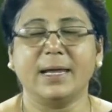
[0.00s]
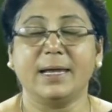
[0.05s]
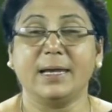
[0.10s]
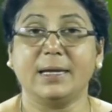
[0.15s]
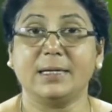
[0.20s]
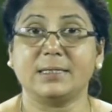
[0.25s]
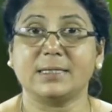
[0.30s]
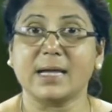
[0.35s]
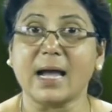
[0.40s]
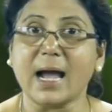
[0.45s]

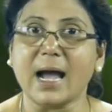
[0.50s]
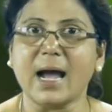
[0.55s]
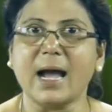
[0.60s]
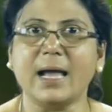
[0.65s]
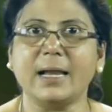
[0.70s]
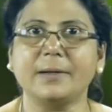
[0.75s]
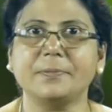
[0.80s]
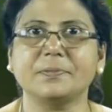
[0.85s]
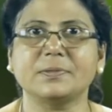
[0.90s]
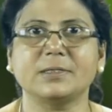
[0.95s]
It
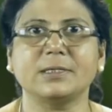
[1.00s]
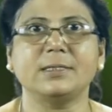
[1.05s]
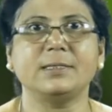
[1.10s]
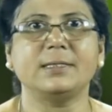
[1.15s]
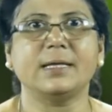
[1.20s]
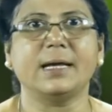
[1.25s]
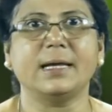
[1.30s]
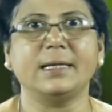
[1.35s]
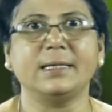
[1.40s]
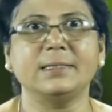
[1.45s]
helps in
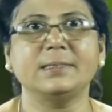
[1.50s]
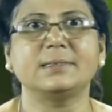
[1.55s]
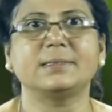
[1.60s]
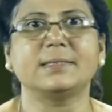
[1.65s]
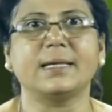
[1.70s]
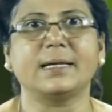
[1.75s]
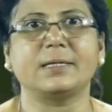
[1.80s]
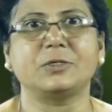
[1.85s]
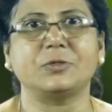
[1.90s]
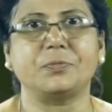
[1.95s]
the
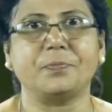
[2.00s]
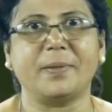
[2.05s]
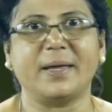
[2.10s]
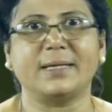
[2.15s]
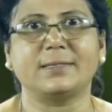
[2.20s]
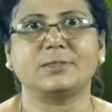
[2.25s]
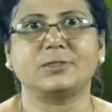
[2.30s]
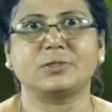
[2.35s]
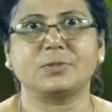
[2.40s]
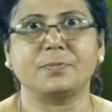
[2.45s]
insect
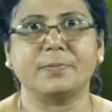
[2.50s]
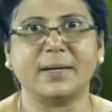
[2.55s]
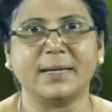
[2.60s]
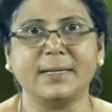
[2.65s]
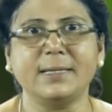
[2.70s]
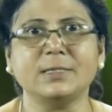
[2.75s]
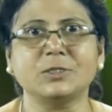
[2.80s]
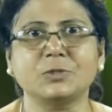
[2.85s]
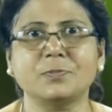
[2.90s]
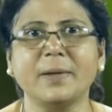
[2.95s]
pest
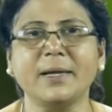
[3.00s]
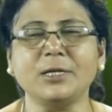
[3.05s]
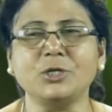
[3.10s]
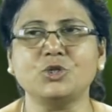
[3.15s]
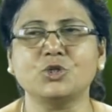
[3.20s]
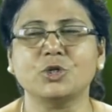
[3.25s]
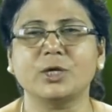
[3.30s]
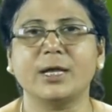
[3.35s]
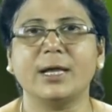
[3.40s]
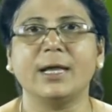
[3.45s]

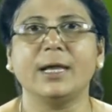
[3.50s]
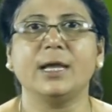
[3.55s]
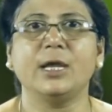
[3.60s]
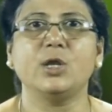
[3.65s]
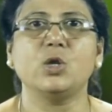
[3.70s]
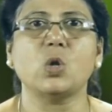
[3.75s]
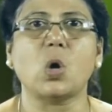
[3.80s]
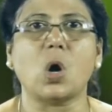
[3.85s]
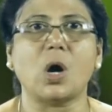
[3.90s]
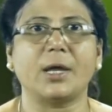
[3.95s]
management
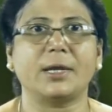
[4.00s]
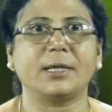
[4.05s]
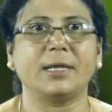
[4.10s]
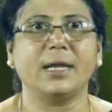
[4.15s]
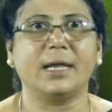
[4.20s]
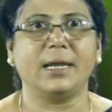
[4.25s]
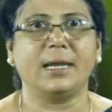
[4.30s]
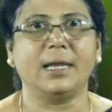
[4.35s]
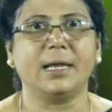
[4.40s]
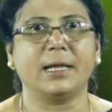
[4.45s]
in
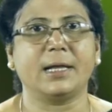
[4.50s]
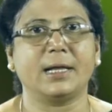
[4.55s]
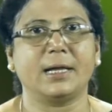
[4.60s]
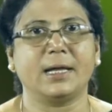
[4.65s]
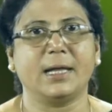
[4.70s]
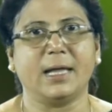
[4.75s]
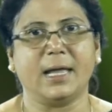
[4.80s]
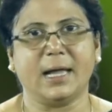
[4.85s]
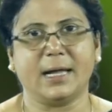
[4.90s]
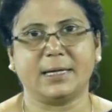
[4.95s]
organic
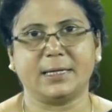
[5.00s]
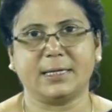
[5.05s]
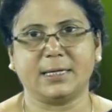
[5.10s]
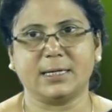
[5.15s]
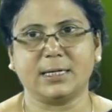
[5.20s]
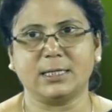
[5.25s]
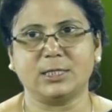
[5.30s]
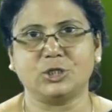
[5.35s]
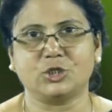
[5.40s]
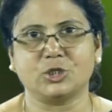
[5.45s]

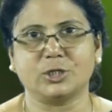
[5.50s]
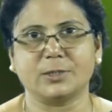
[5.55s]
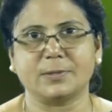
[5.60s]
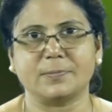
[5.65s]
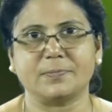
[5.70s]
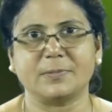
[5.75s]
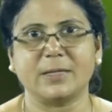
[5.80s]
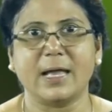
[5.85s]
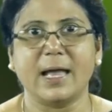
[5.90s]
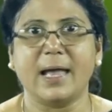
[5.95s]
agriculture.
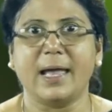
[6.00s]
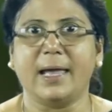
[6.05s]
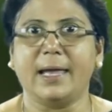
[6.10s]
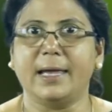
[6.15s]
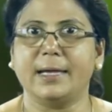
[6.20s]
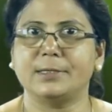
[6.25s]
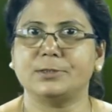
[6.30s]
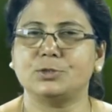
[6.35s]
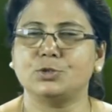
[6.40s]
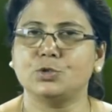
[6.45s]

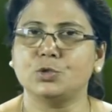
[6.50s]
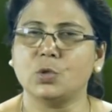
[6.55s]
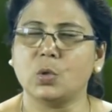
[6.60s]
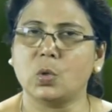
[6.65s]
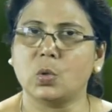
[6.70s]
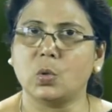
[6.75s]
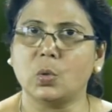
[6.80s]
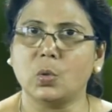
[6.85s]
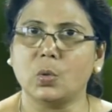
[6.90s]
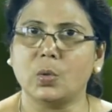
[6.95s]
As you
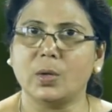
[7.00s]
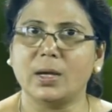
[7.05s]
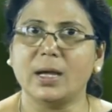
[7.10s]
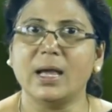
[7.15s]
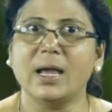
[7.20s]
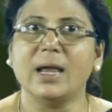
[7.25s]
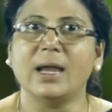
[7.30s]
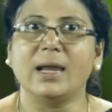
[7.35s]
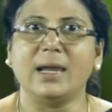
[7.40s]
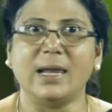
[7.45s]
know,
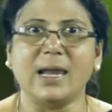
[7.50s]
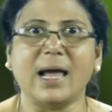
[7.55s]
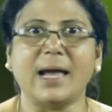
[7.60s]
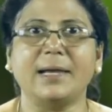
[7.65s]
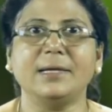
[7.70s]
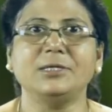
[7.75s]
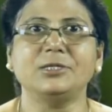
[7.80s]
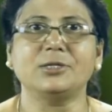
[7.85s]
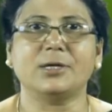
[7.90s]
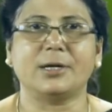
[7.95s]

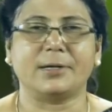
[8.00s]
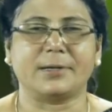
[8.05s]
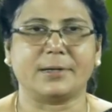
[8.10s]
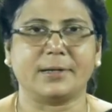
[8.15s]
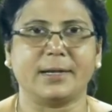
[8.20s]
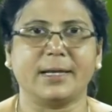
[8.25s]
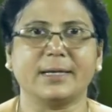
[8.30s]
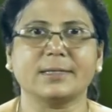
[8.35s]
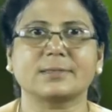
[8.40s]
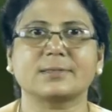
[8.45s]
light
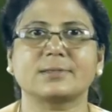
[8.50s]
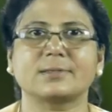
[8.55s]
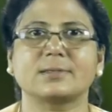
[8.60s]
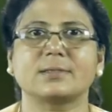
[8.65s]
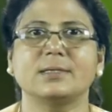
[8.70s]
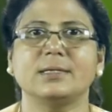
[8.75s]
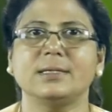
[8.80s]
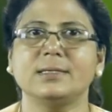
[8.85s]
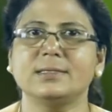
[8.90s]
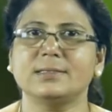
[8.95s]

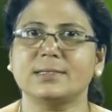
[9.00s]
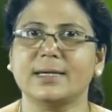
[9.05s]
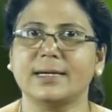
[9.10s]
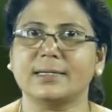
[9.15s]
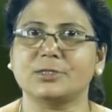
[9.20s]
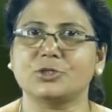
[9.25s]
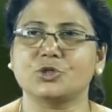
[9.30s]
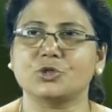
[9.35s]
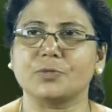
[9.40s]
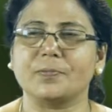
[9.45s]
attracts
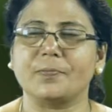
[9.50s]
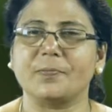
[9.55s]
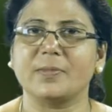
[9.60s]
insect.